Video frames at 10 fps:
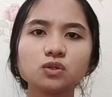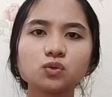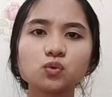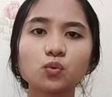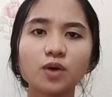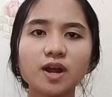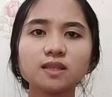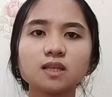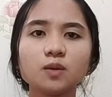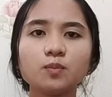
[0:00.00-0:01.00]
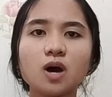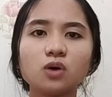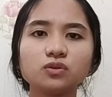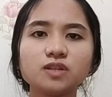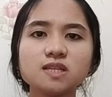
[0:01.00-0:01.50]
to write
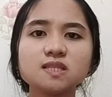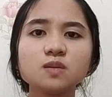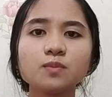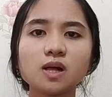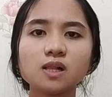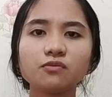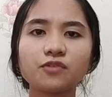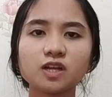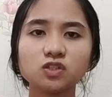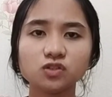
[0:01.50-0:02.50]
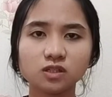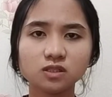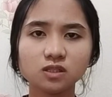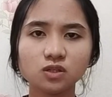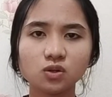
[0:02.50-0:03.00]
about decimal
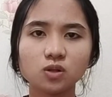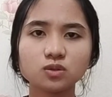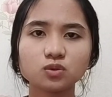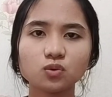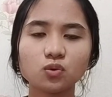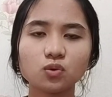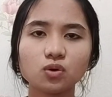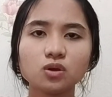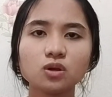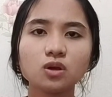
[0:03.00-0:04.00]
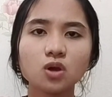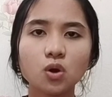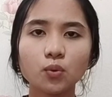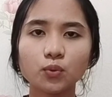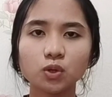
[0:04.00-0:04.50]
fraction. He also
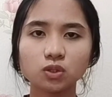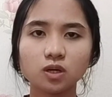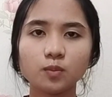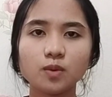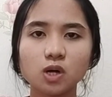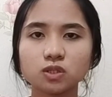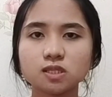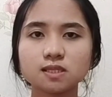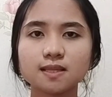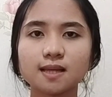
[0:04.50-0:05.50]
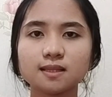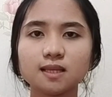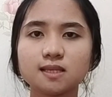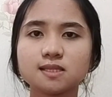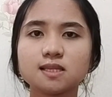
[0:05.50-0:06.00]
wrote about
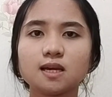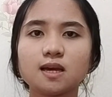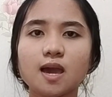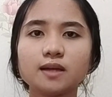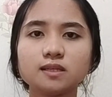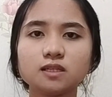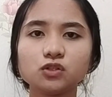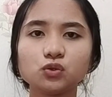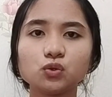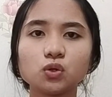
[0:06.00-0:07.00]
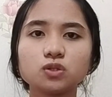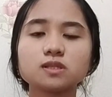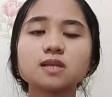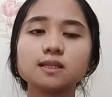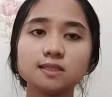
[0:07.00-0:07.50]
statistics and
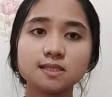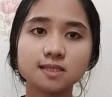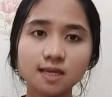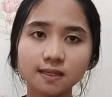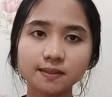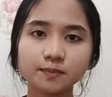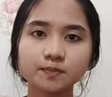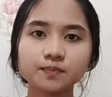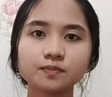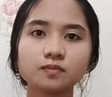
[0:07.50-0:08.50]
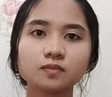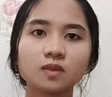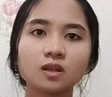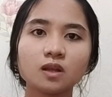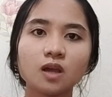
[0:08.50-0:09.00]
hydrostatistics,
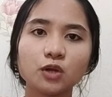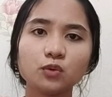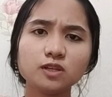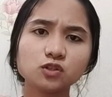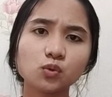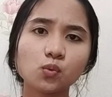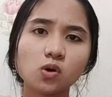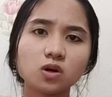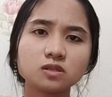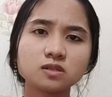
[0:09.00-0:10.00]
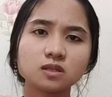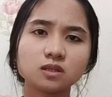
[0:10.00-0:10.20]
and which was